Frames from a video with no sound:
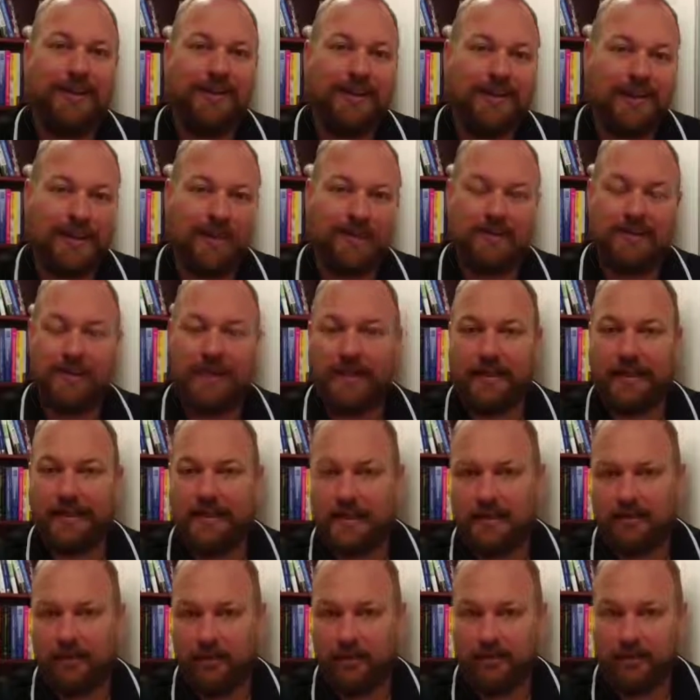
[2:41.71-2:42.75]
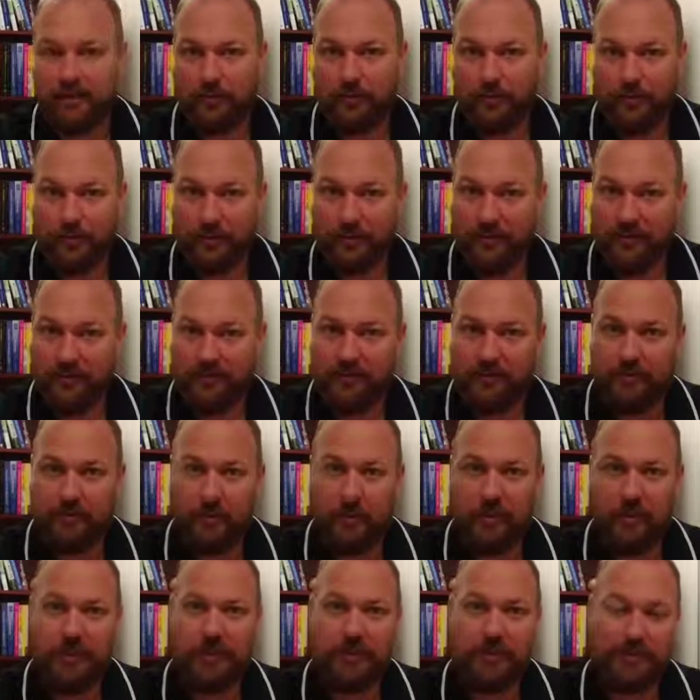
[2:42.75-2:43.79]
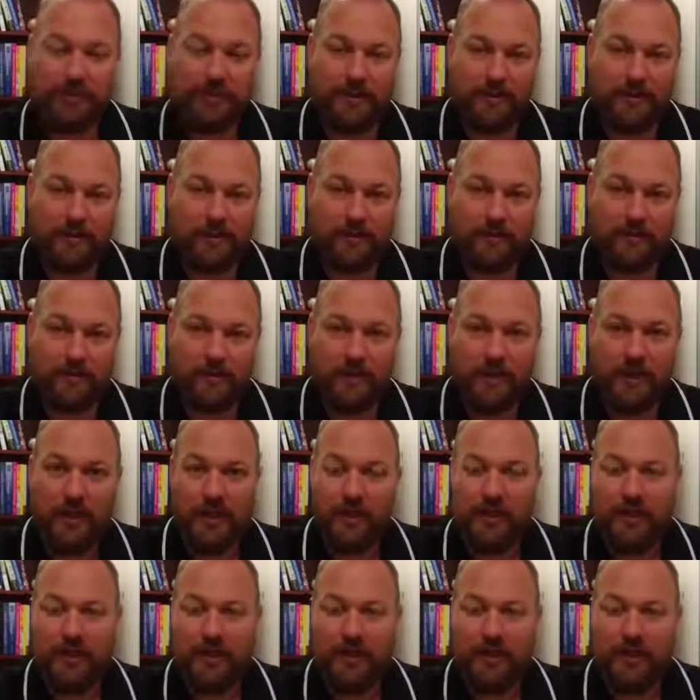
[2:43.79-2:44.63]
yes, that can give you some relief, but unless you're